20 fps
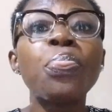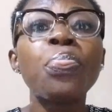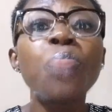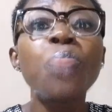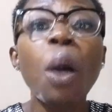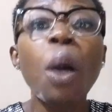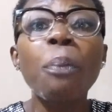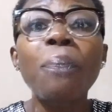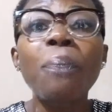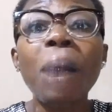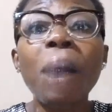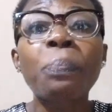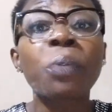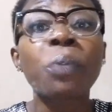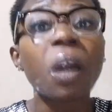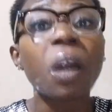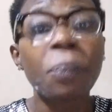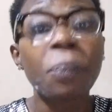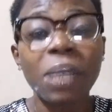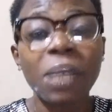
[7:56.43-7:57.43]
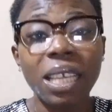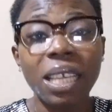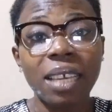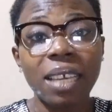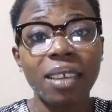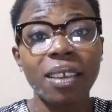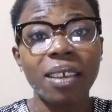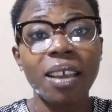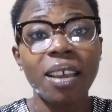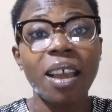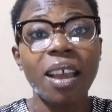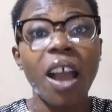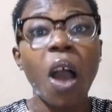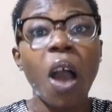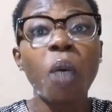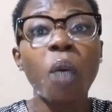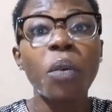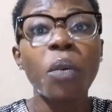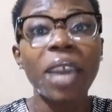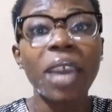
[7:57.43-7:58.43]
Number properly.
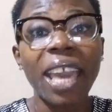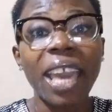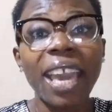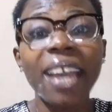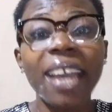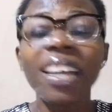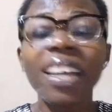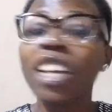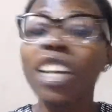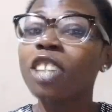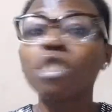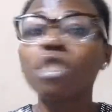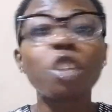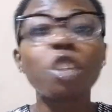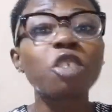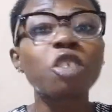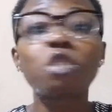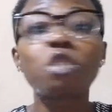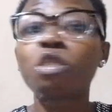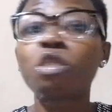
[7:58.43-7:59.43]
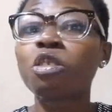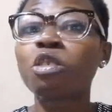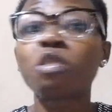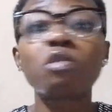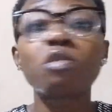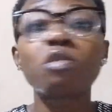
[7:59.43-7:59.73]
Okay? Don't choose